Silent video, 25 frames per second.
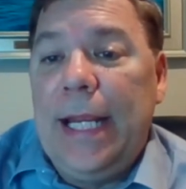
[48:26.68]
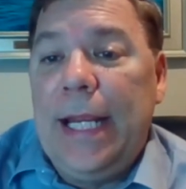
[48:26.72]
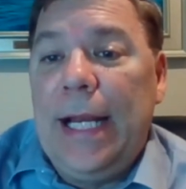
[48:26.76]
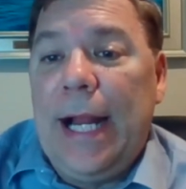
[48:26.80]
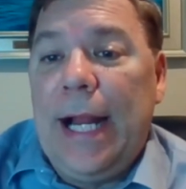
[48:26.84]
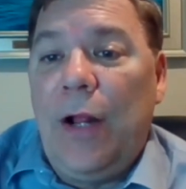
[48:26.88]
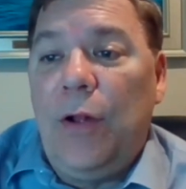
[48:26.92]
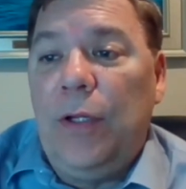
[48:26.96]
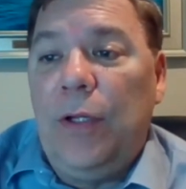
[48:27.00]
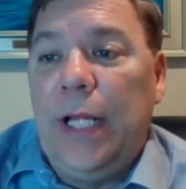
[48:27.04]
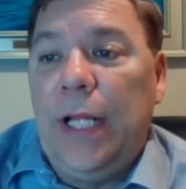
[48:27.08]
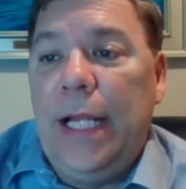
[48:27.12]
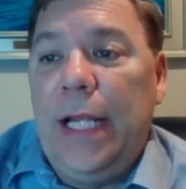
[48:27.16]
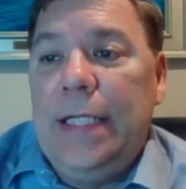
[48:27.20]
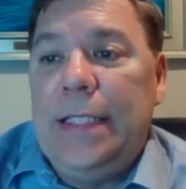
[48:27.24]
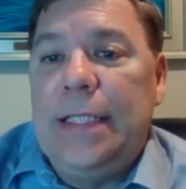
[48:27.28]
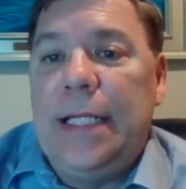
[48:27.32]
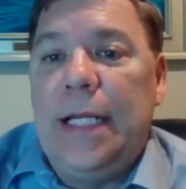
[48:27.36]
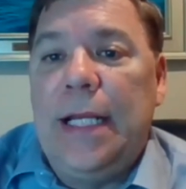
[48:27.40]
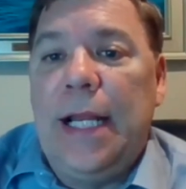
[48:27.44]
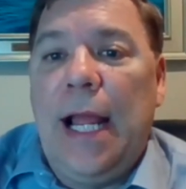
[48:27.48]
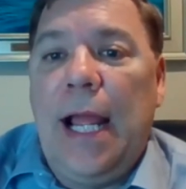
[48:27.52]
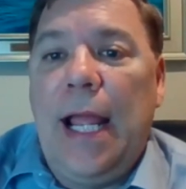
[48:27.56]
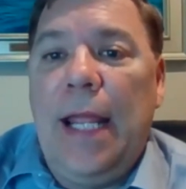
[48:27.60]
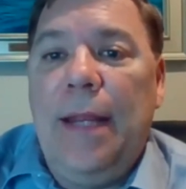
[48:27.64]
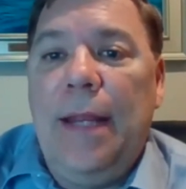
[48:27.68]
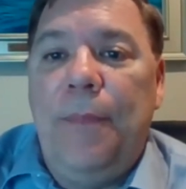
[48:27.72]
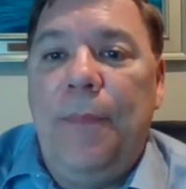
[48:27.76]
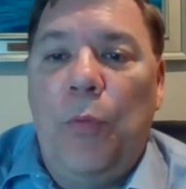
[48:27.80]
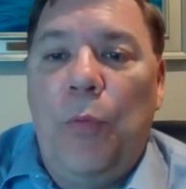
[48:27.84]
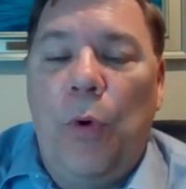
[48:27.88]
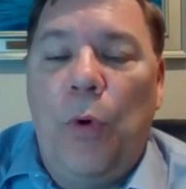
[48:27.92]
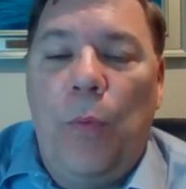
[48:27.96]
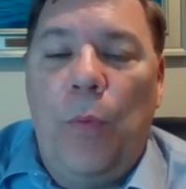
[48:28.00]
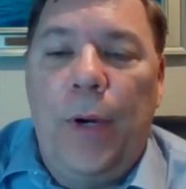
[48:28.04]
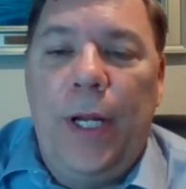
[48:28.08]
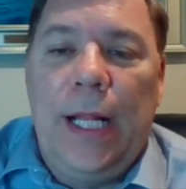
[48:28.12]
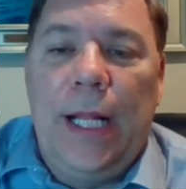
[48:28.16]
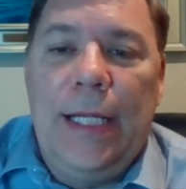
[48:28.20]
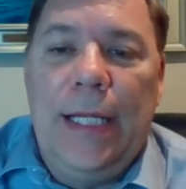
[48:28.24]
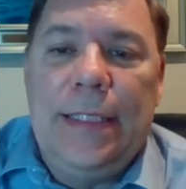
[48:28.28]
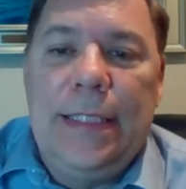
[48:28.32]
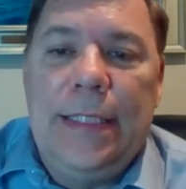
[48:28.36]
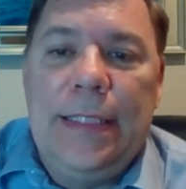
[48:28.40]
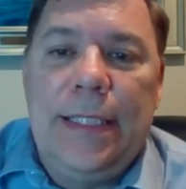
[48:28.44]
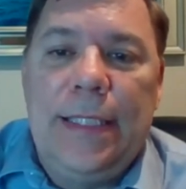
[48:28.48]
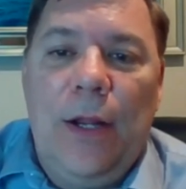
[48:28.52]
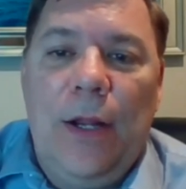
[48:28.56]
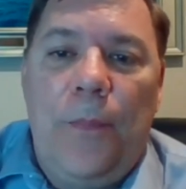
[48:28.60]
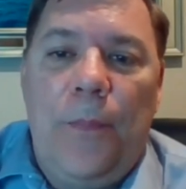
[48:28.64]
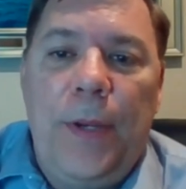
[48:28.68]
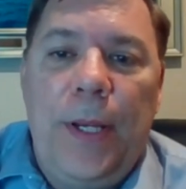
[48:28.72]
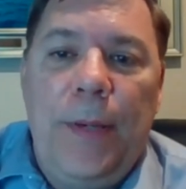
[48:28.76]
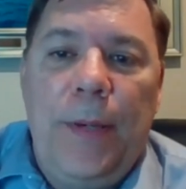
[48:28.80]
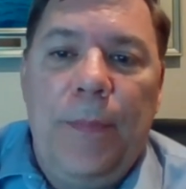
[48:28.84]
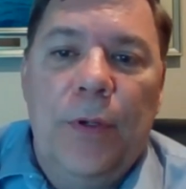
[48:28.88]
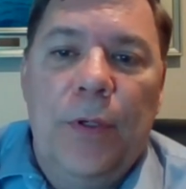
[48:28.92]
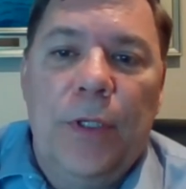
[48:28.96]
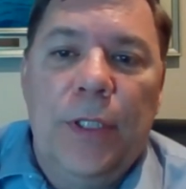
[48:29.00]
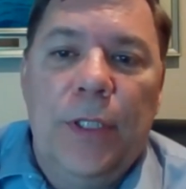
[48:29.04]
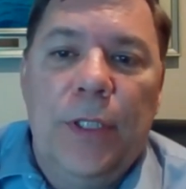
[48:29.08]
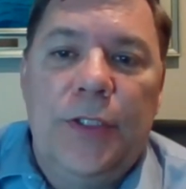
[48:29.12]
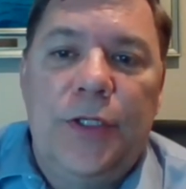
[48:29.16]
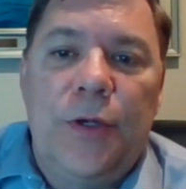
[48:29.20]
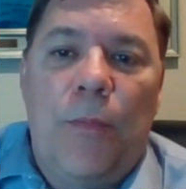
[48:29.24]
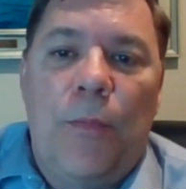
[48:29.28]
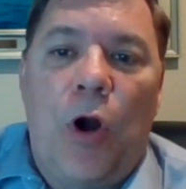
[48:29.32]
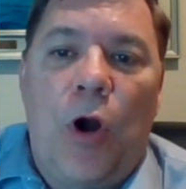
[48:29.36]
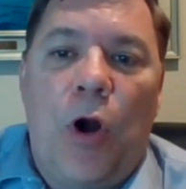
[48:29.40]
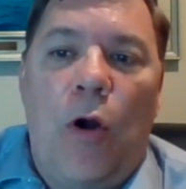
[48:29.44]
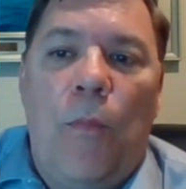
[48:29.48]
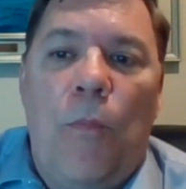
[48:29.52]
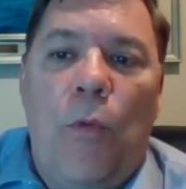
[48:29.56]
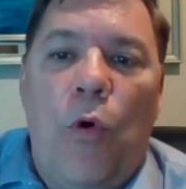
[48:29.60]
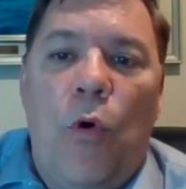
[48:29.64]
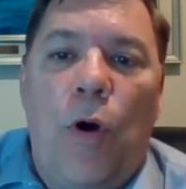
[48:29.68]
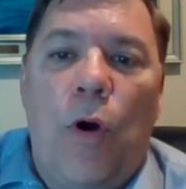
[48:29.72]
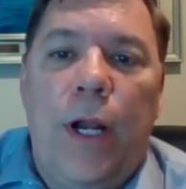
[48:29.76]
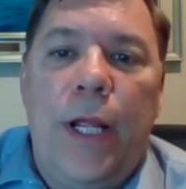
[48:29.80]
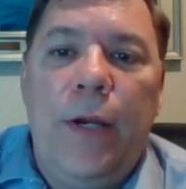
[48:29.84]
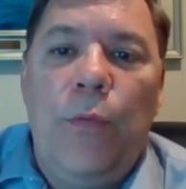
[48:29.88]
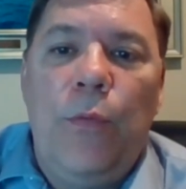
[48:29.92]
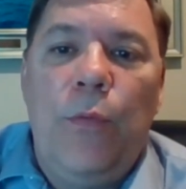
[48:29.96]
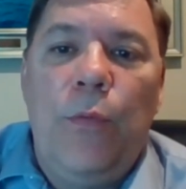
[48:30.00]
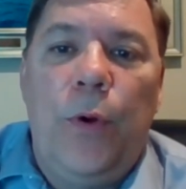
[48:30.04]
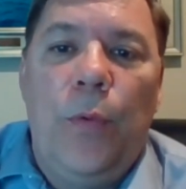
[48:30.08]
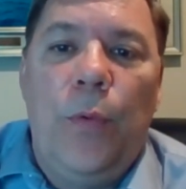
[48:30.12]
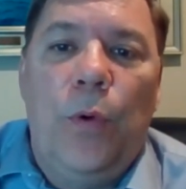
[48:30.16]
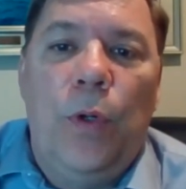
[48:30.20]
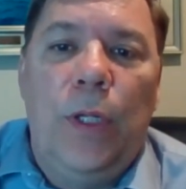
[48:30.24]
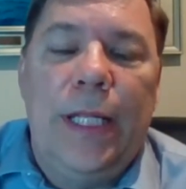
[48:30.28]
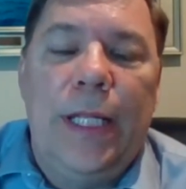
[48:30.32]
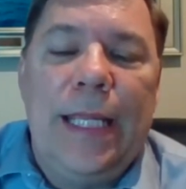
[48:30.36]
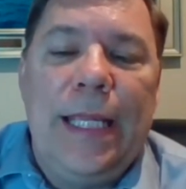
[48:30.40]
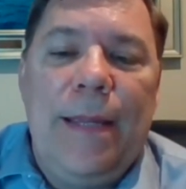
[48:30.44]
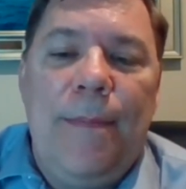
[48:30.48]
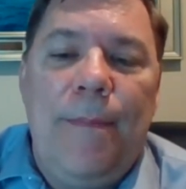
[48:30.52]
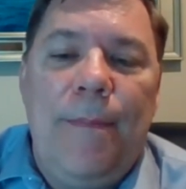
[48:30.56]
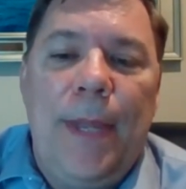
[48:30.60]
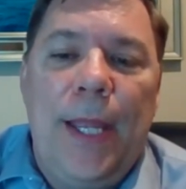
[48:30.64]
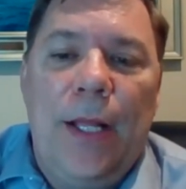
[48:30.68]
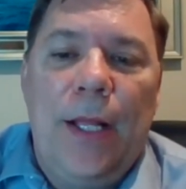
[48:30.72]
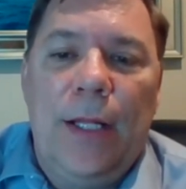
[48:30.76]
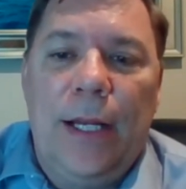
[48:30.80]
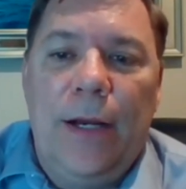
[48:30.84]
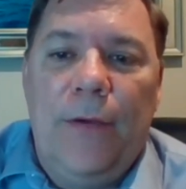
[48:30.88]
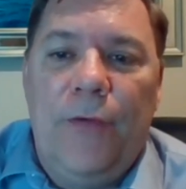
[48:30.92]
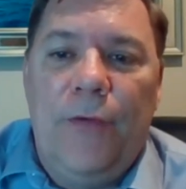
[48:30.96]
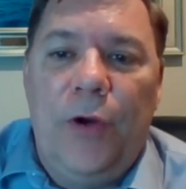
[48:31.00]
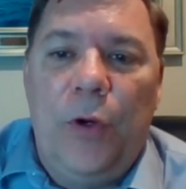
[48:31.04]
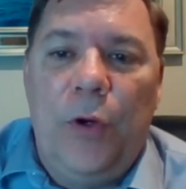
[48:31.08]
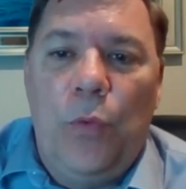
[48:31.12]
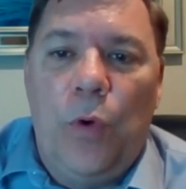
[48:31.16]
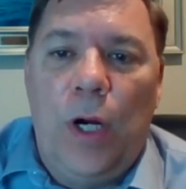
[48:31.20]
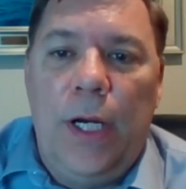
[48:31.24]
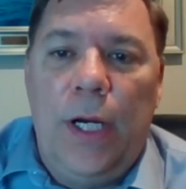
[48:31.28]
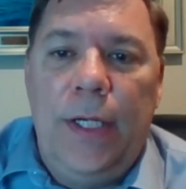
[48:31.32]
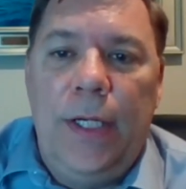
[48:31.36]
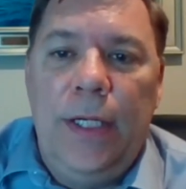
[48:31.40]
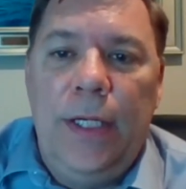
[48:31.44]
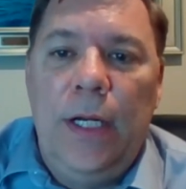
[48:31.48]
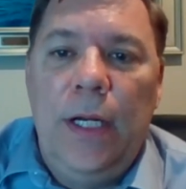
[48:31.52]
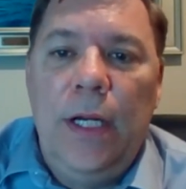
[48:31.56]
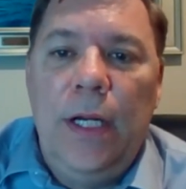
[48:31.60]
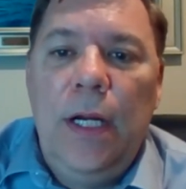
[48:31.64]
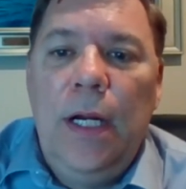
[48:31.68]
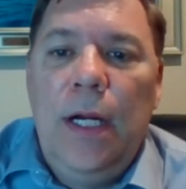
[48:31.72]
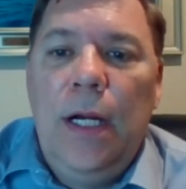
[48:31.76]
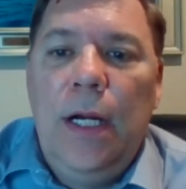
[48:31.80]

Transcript: I get out late tonight, but what we like to tell people is tomorrow morning we will email everyone